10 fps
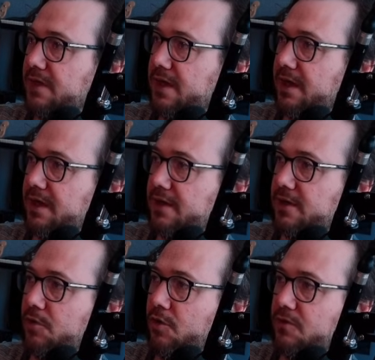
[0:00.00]
again, no
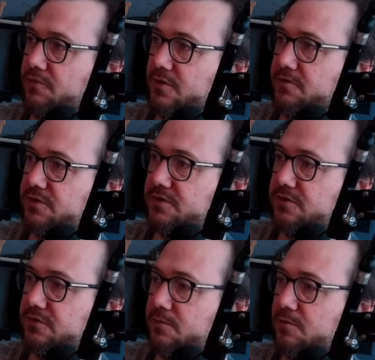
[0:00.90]
hover over to
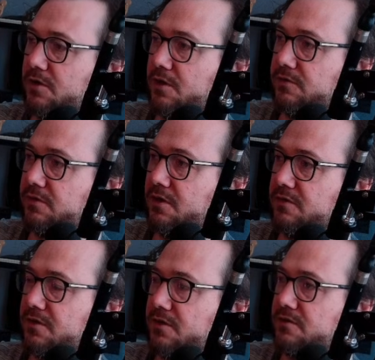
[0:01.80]
show what curse
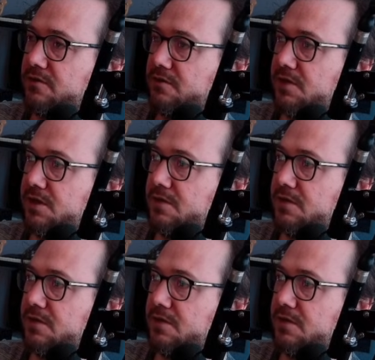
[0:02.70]
cards do here.